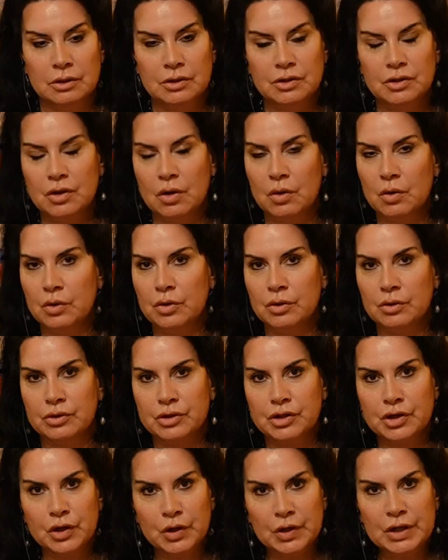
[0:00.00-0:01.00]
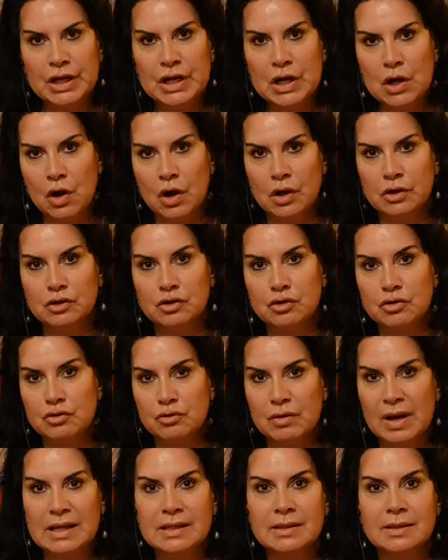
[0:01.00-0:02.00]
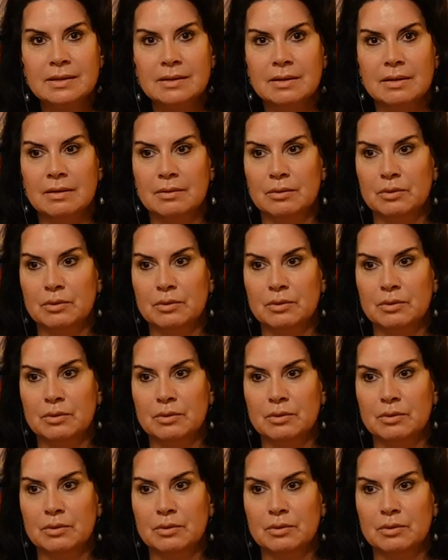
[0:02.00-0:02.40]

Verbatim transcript: So you're turning on stress